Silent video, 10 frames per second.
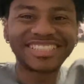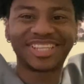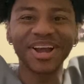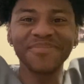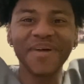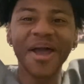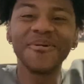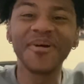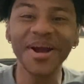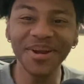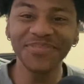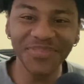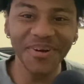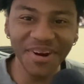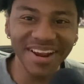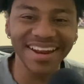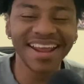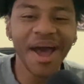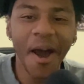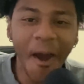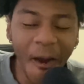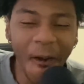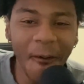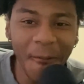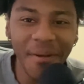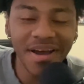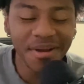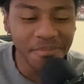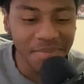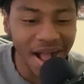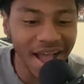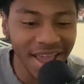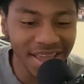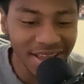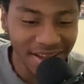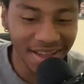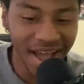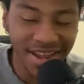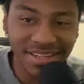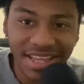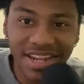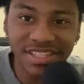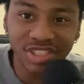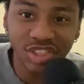took my word for it. Oh my God, ladies and